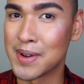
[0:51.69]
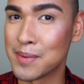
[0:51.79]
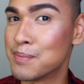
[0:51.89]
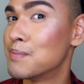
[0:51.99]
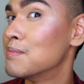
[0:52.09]
I
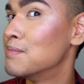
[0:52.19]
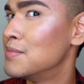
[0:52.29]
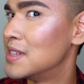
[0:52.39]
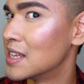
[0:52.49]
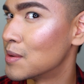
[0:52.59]

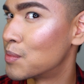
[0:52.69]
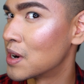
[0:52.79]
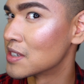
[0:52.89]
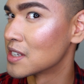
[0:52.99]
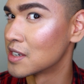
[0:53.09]
did the
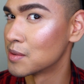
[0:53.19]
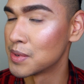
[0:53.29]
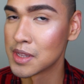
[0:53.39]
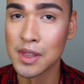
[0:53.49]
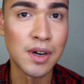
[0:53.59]
brows a little
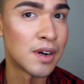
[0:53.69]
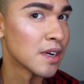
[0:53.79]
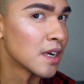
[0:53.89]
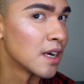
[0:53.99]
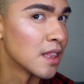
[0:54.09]
bit
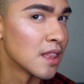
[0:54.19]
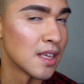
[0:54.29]
longer and